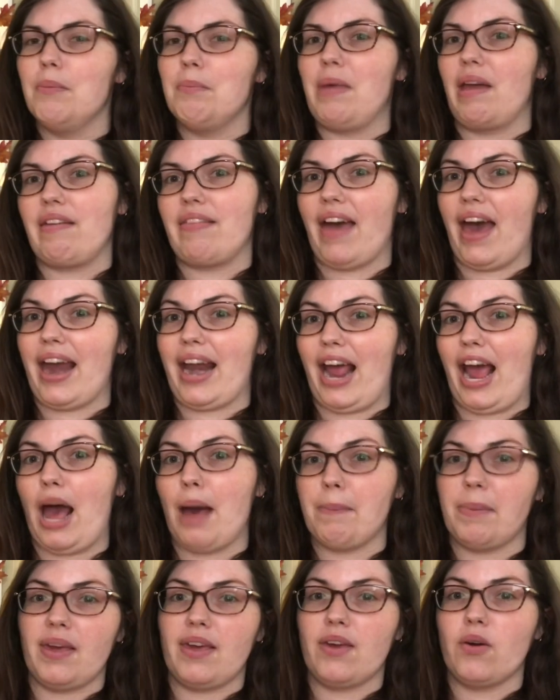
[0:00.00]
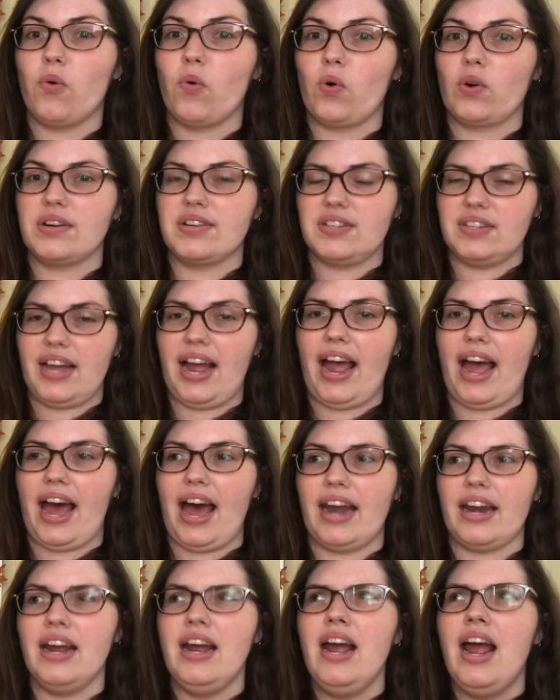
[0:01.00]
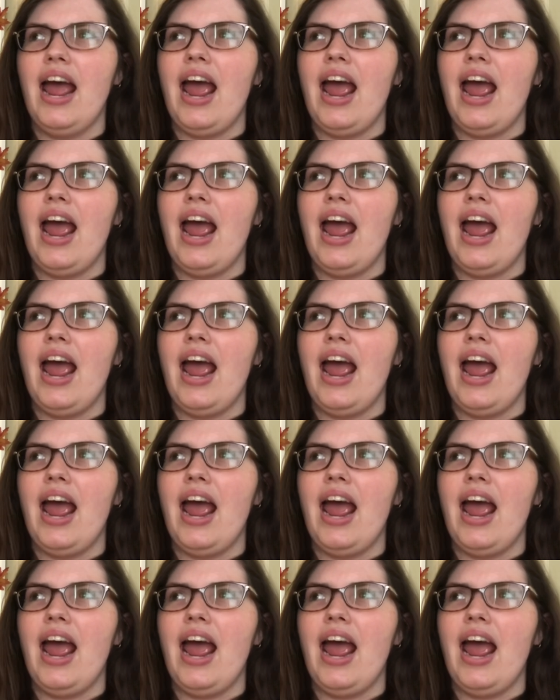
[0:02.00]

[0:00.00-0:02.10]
be that happy or sad.